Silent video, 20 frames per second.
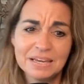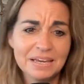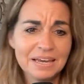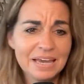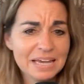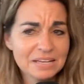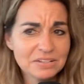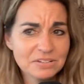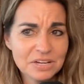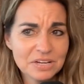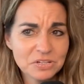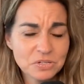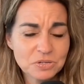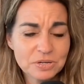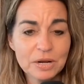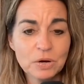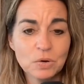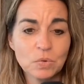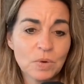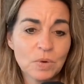as yesterday,
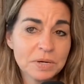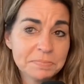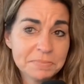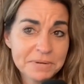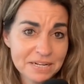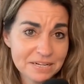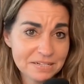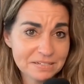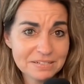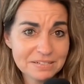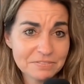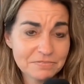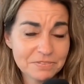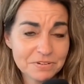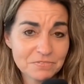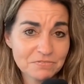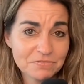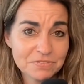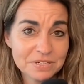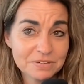or 1 minute
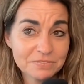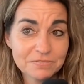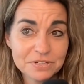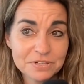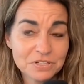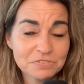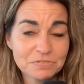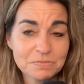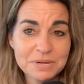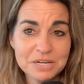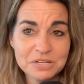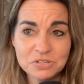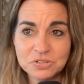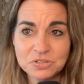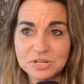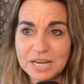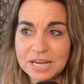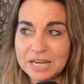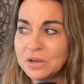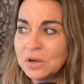difference from
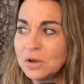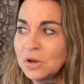yesterday.